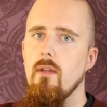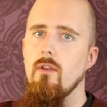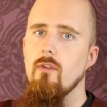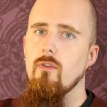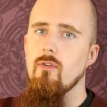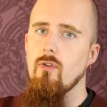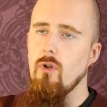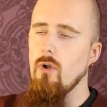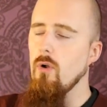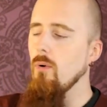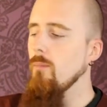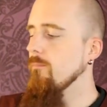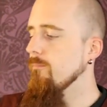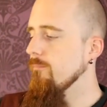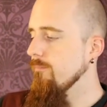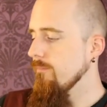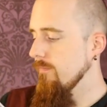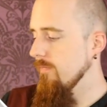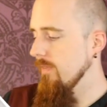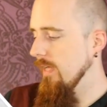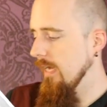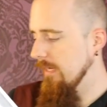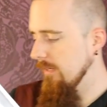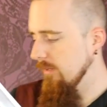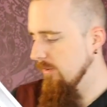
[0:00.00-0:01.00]
So
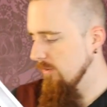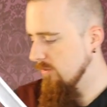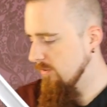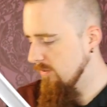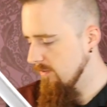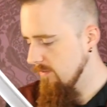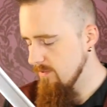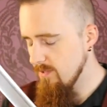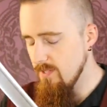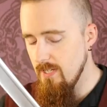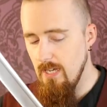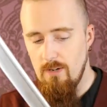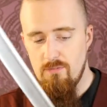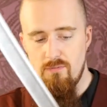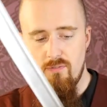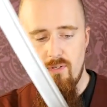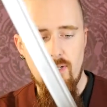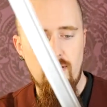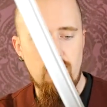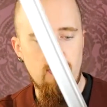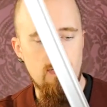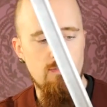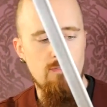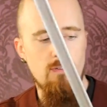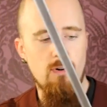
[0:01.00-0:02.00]
that is
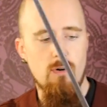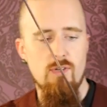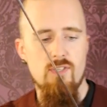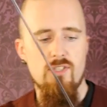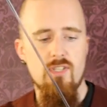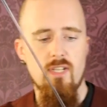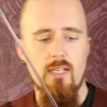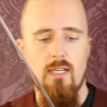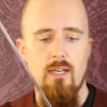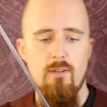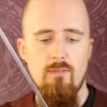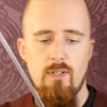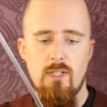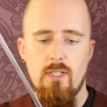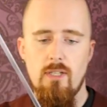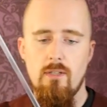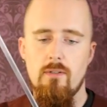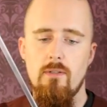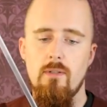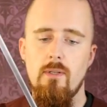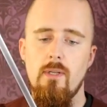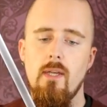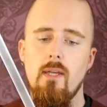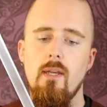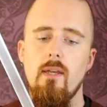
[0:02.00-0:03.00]
definitely very
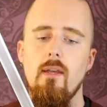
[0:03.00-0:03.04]
significant,